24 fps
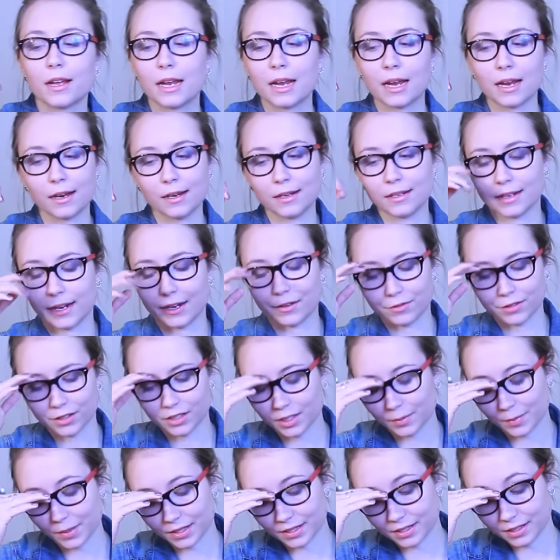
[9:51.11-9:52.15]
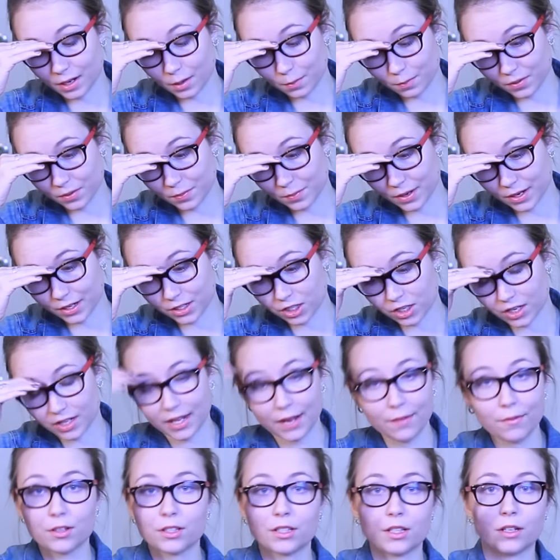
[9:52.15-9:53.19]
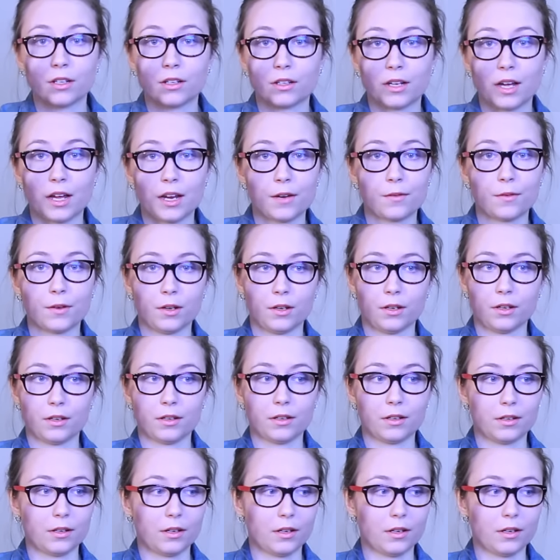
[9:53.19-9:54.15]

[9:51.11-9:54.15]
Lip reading: and I really messed up with my and that was a kind of a